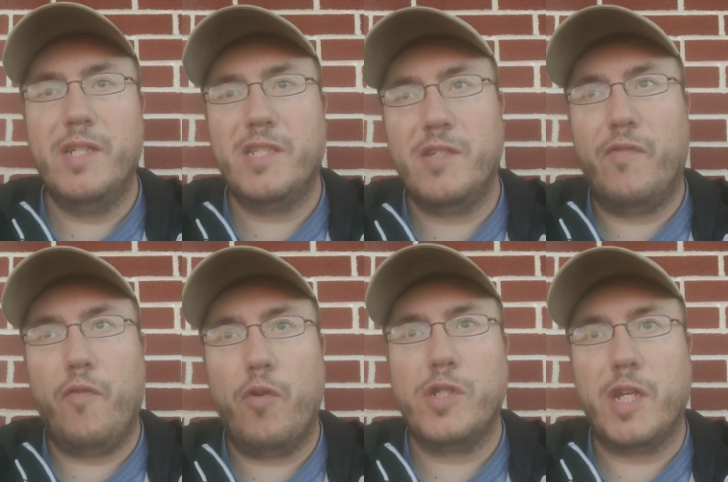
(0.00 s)
this is the
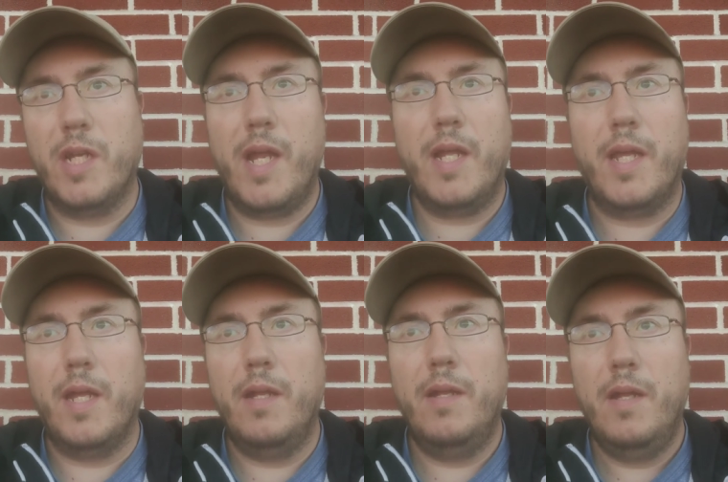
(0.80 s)
1st
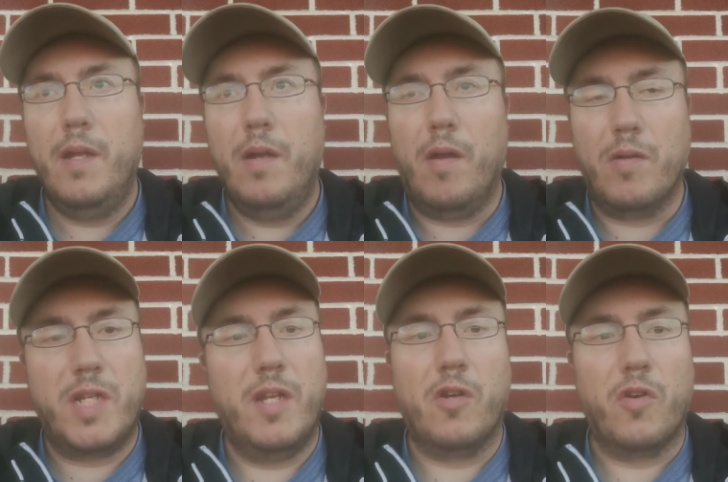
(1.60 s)
Connecticut
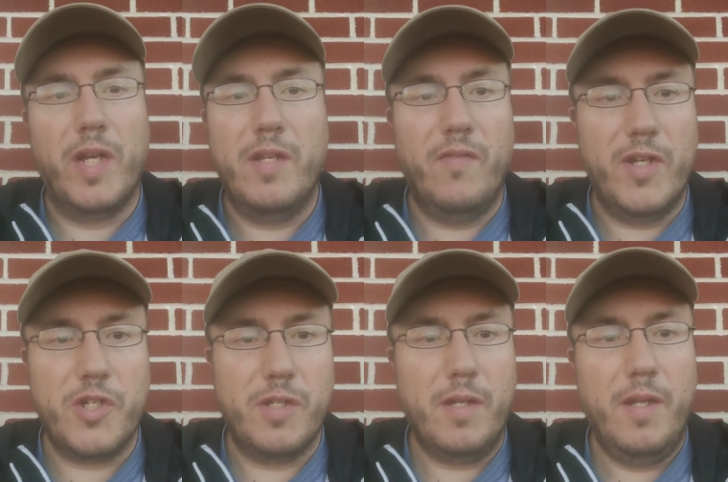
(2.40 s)
Artillery
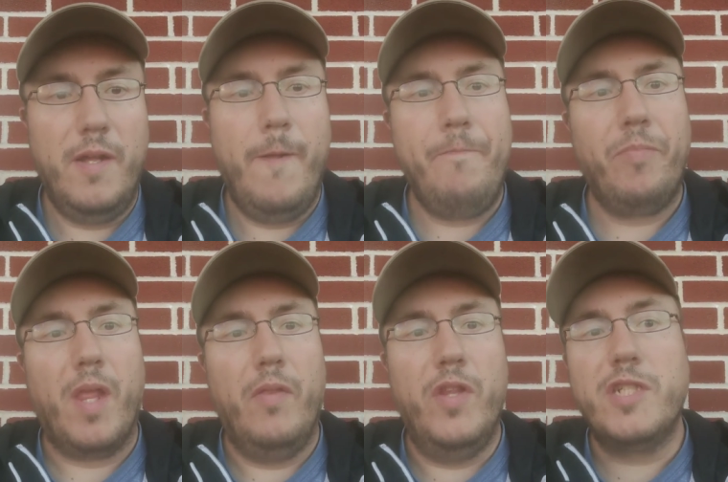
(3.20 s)
Division.
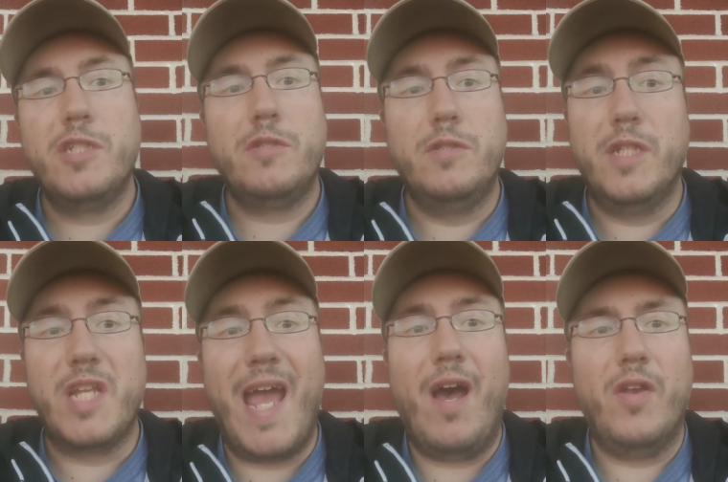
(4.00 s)
This is the
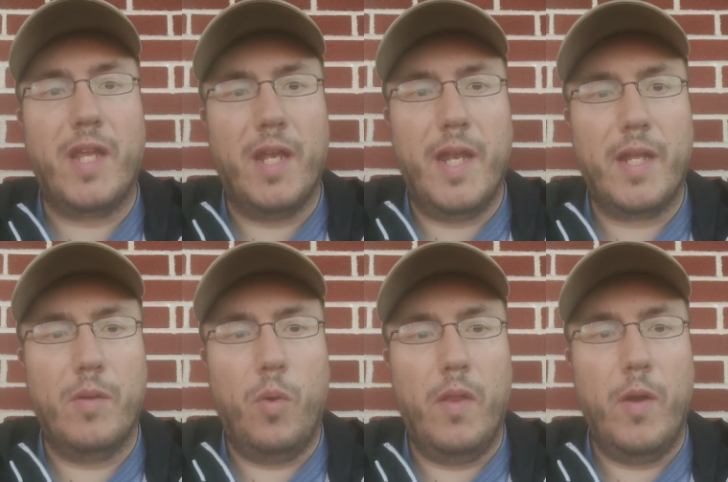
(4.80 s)
town in
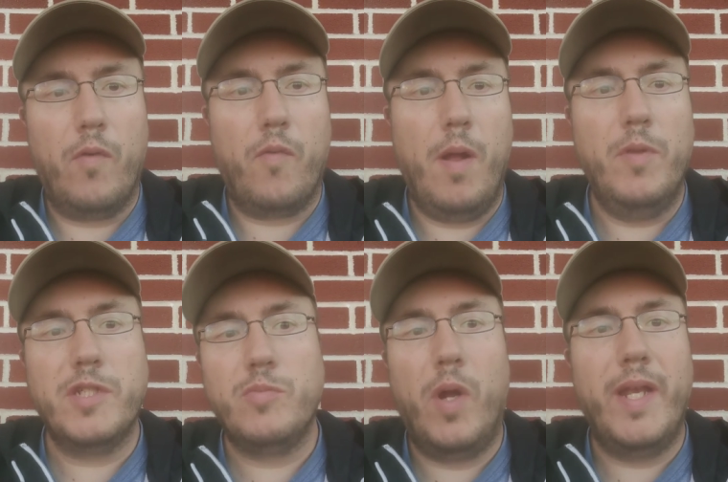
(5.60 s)
Connecticut where they were from.
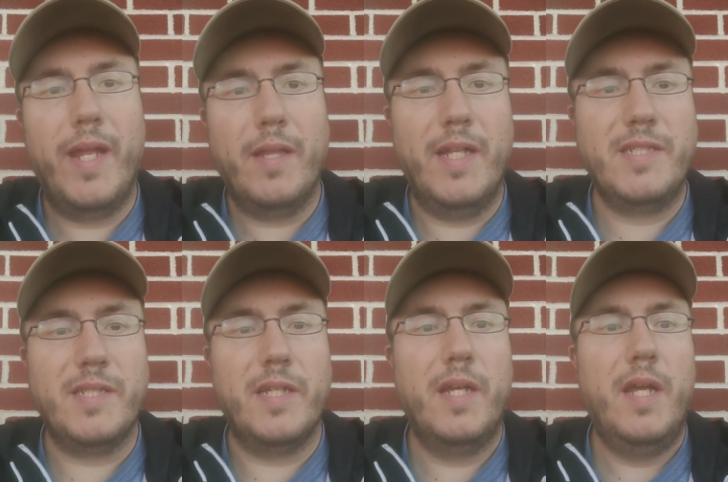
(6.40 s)
This is when they
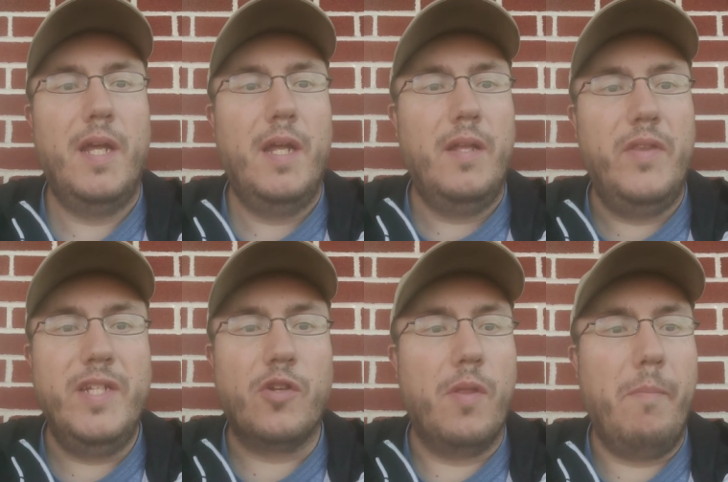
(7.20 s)
enlisted.
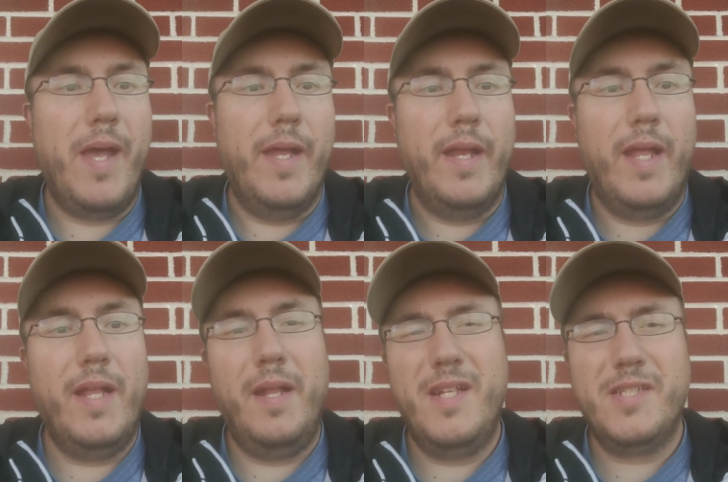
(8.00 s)
These are the men.
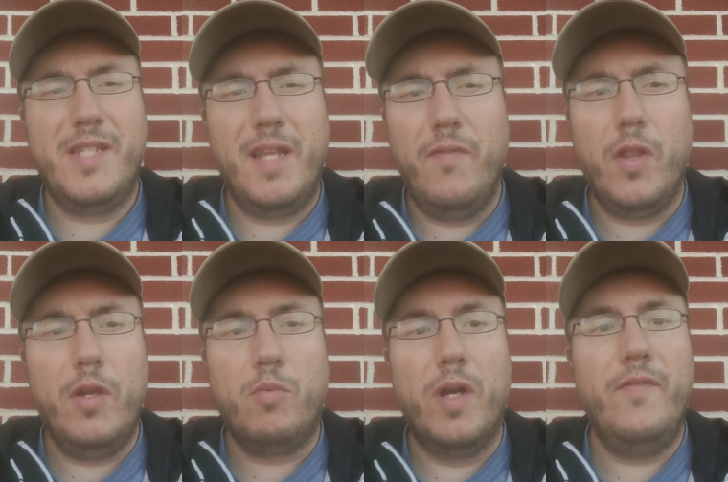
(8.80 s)
And it, just to give a
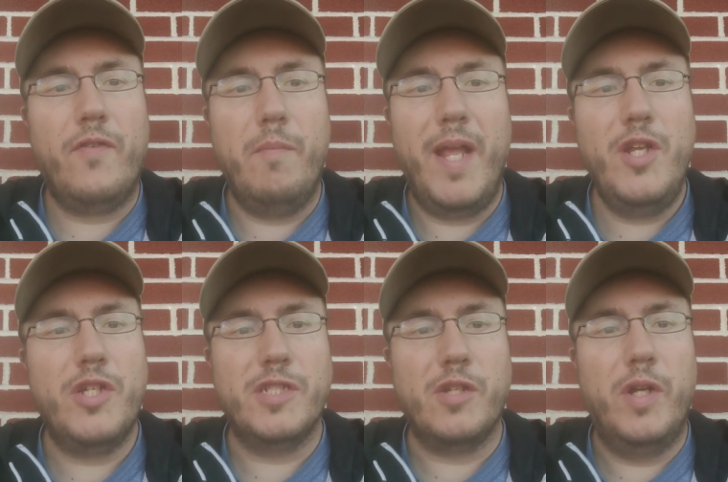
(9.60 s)
little more
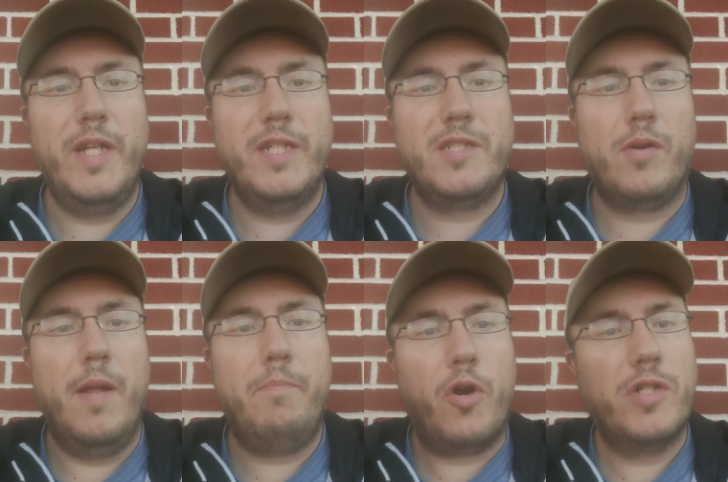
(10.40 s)
information, so it, it sort
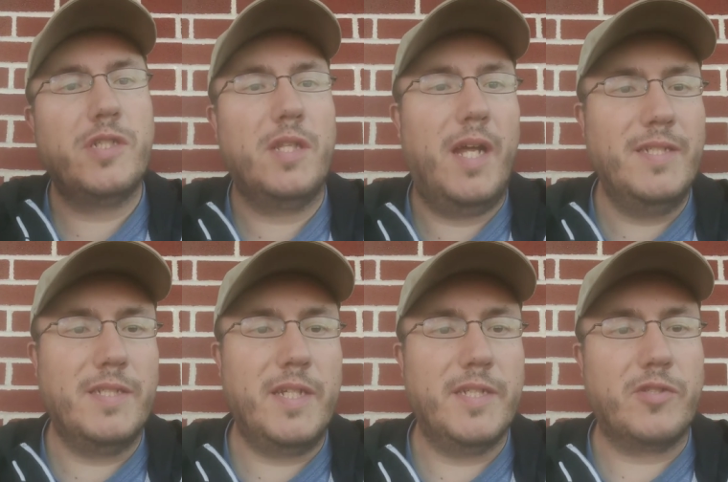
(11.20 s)
of it
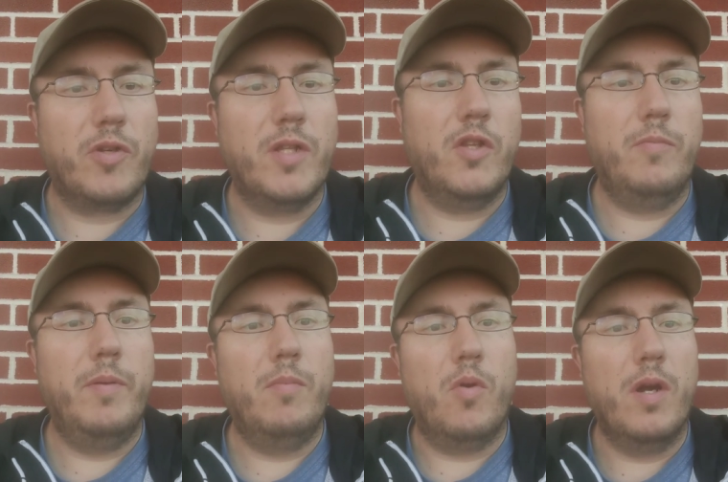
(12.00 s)
personalizes history a little
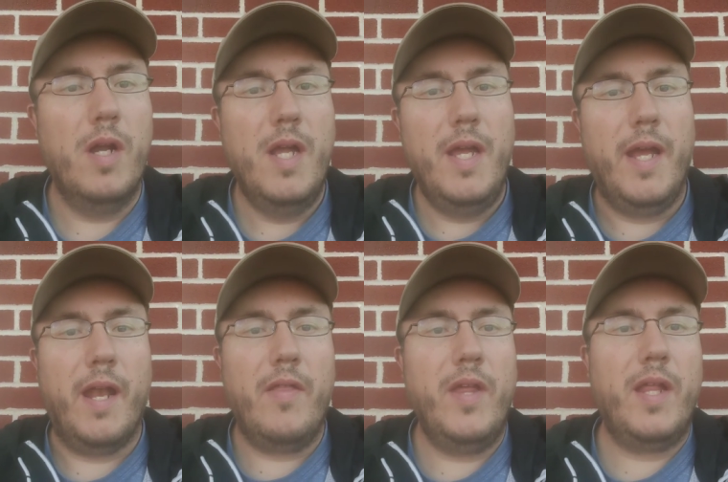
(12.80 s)
bit more.
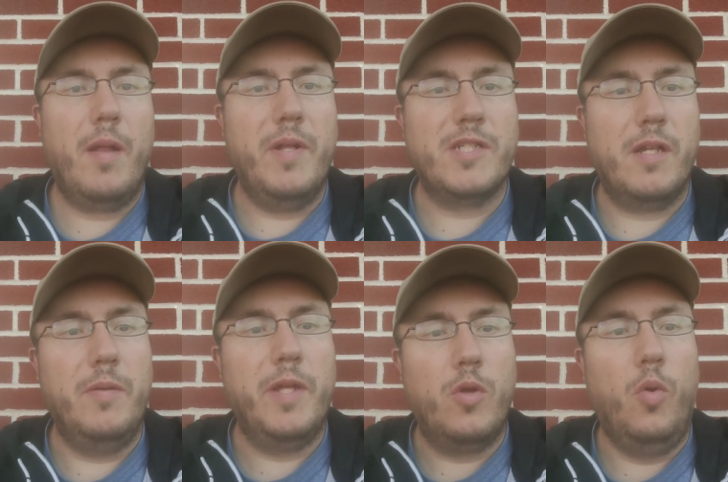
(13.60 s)
And I think that'd be something
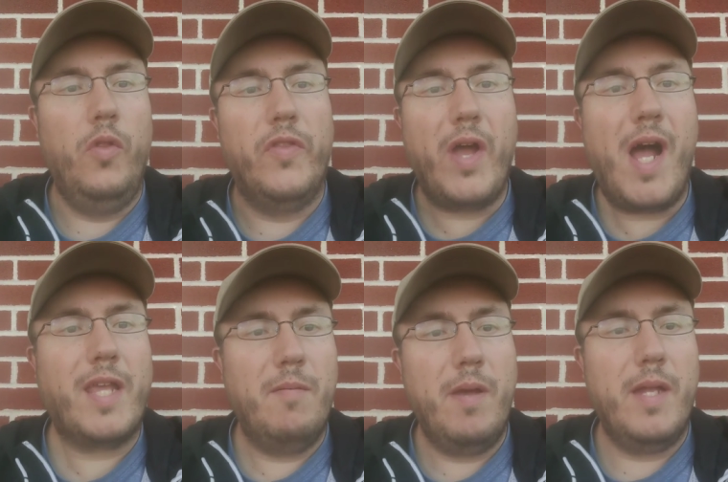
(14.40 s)
that'd be cool to
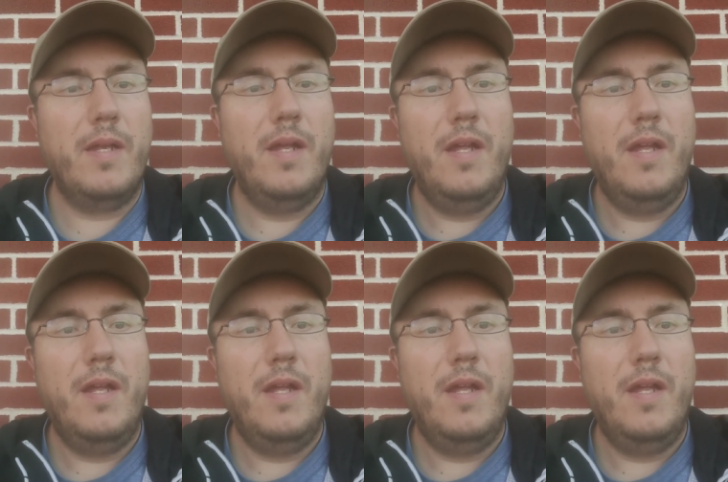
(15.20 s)
document.